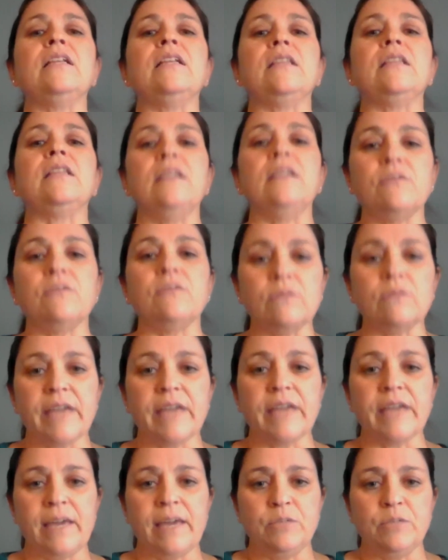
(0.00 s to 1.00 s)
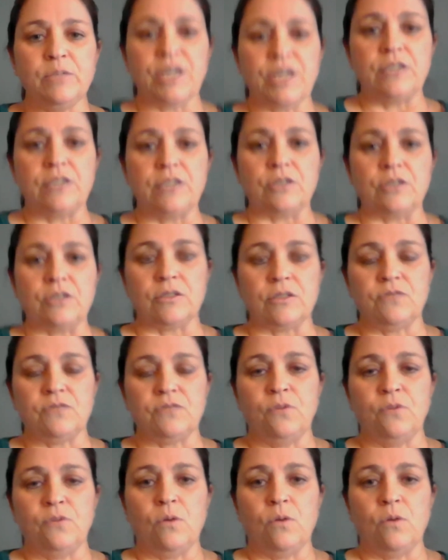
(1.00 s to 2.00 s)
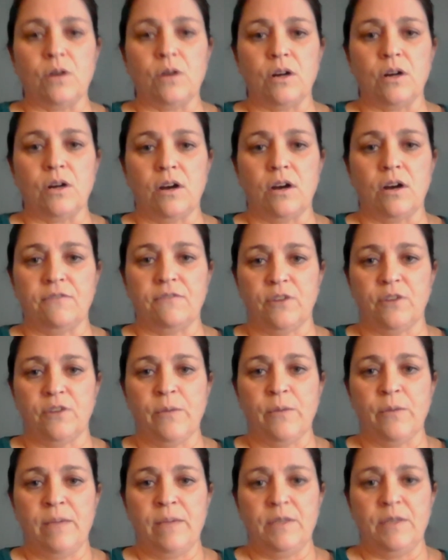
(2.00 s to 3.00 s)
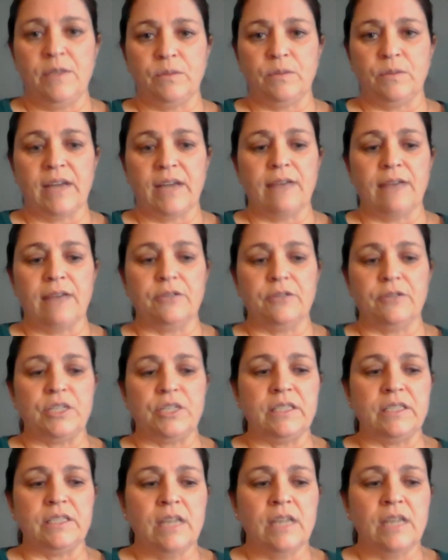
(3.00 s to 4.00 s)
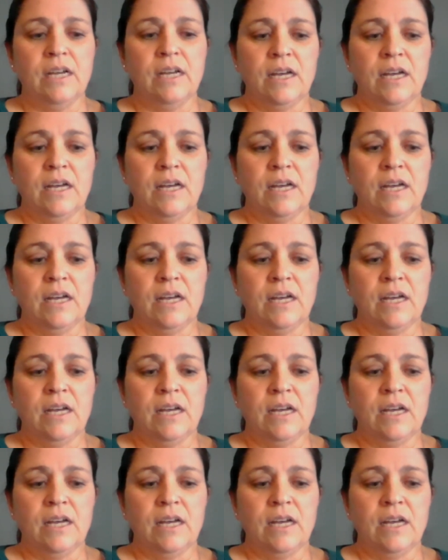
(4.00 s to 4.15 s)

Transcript: literal game changers for our fur babies with allergies.